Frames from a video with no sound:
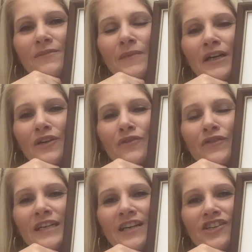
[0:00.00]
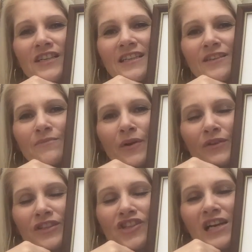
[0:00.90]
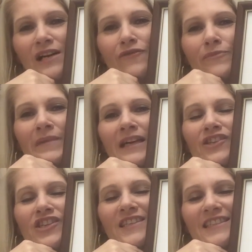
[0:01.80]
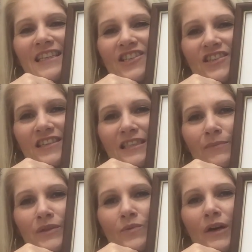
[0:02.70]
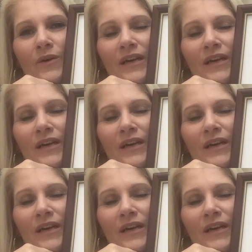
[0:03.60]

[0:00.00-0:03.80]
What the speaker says: My girlfriend actually borrowed the chart from me and she stitched this up as well,